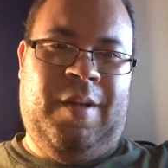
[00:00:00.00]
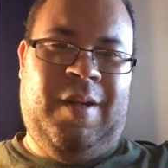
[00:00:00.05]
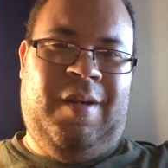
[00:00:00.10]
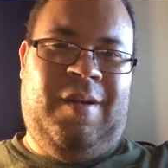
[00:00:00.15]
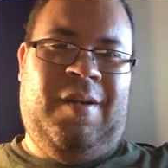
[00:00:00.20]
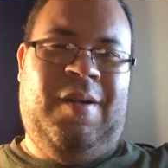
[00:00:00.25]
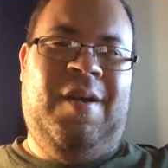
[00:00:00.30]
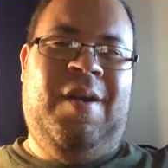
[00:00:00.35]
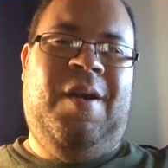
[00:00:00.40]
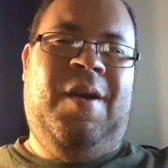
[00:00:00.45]

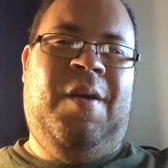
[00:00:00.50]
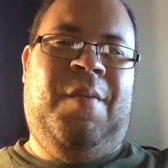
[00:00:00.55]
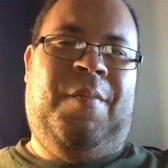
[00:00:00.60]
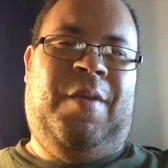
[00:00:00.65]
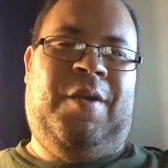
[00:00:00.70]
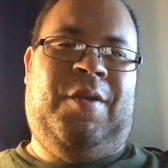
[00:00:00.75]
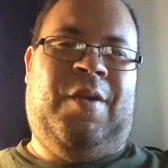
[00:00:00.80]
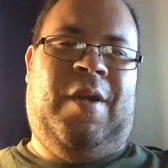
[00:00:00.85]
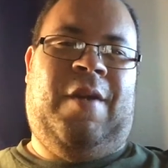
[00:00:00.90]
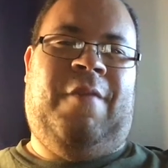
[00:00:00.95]

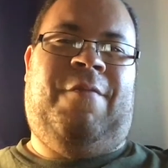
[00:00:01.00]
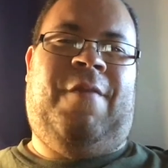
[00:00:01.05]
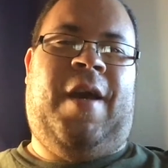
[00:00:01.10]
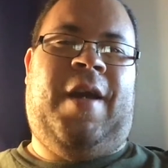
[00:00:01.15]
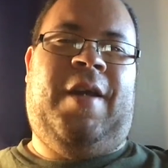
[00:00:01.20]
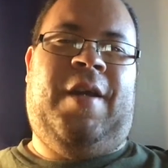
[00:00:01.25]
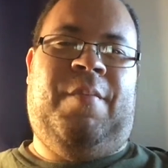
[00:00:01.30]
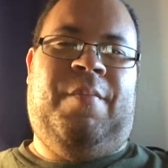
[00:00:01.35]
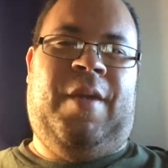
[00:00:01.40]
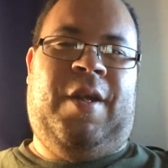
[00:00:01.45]
Been trying to
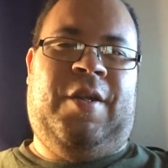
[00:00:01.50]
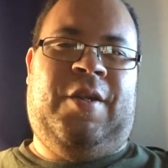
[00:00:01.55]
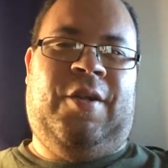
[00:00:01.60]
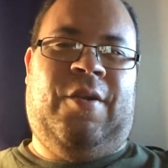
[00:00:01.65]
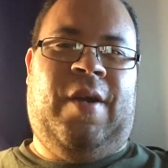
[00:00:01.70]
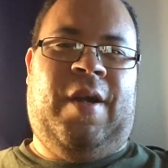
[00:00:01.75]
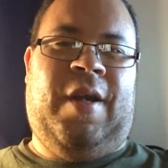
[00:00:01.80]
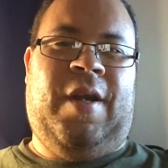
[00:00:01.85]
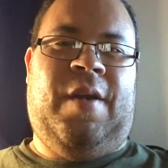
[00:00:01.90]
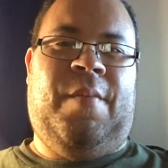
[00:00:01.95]
fight it and make
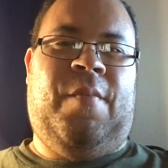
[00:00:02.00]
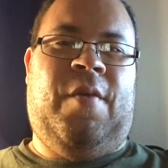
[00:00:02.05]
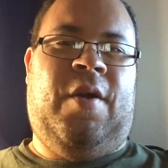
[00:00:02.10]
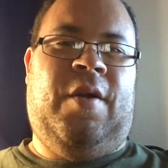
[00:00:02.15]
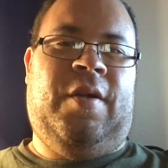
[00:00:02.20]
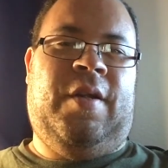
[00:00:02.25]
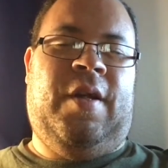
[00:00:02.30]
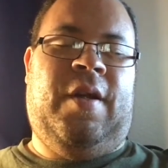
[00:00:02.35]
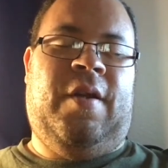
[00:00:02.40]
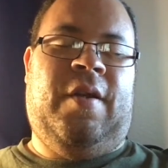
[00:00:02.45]
sure I get them
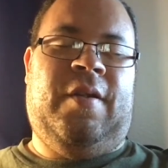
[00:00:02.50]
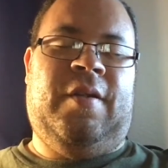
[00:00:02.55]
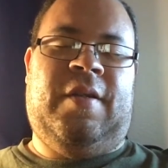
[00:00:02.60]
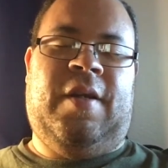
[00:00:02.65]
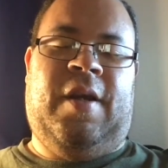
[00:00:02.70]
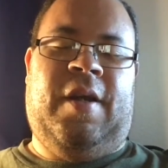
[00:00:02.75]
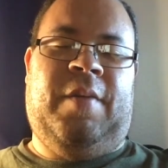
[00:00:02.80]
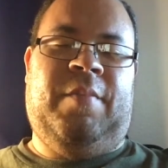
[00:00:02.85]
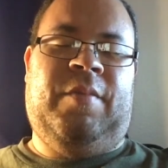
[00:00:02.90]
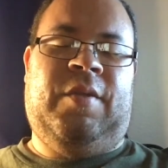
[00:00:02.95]
all done on
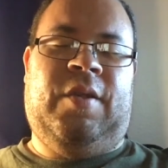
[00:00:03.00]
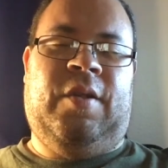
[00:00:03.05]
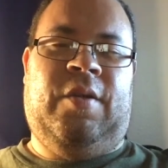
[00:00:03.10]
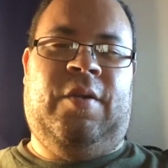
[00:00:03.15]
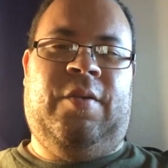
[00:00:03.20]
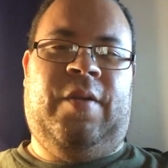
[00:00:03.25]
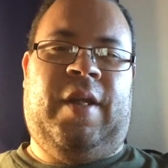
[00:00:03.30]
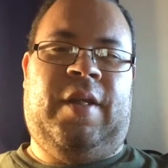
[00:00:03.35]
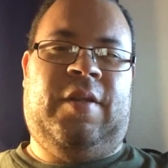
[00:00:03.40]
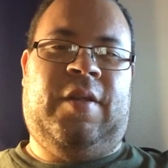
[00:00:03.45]
time.
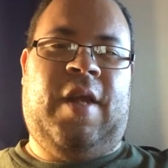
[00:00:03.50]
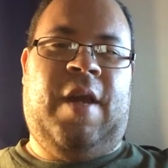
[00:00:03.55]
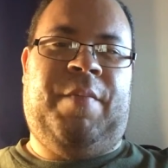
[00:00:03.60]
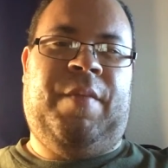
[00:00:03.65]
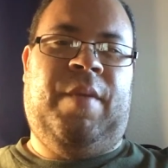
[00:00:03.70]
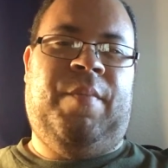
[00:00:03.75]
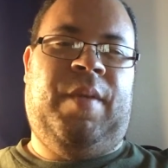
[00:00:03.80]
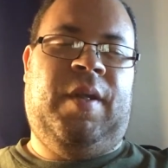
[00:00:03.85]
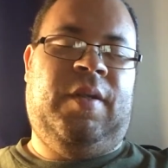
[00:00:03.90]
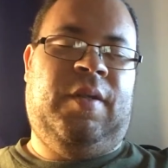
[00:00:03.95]
So, that's kept
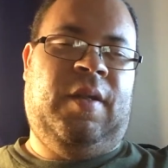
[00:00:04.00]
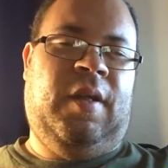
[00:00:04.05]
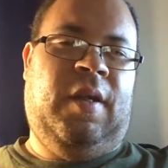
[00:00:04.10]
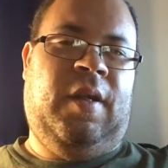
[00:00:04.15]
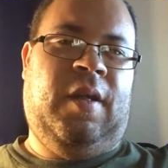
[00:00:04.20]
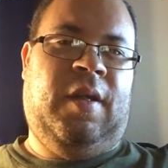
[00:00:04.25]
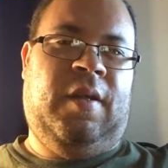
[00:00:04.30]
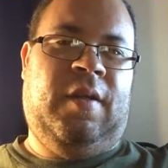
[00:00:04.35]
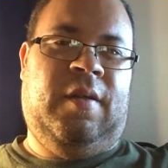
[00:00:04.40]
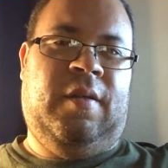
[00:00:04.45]
me
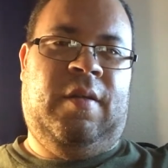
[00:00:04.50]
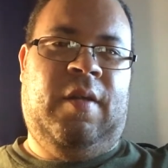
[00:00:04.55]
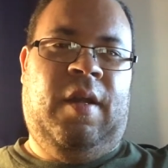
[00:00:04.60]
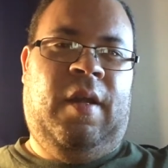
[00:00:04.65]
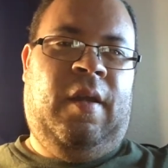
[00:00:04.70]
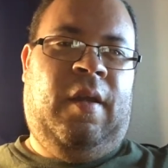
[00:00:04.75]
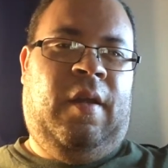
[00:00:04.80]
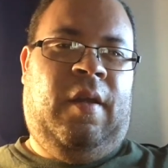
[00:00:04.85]
busy, and